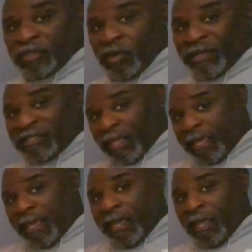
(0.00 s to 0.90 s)
So it's
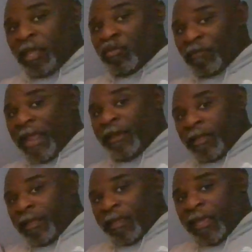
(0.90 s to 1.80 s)
king. You write
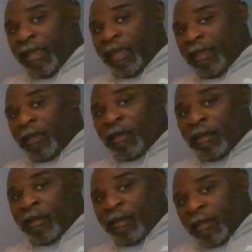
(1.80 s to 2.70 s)
king
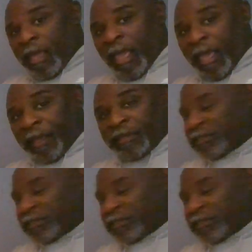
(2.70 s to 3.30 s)
x